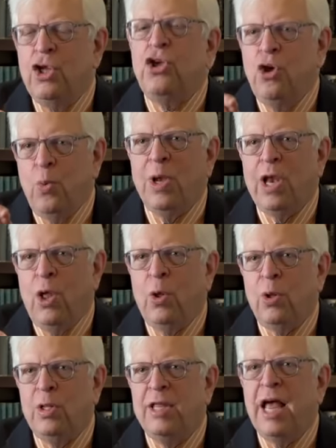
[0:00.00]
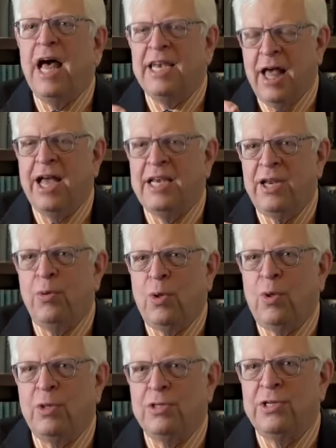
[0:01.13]
you will hold a nine year
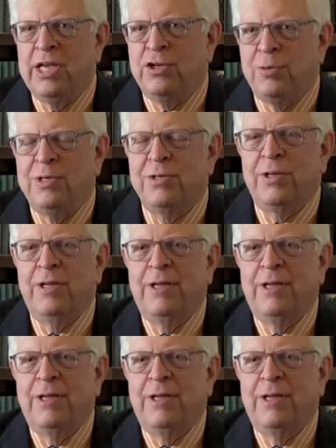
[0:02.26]
old's interest.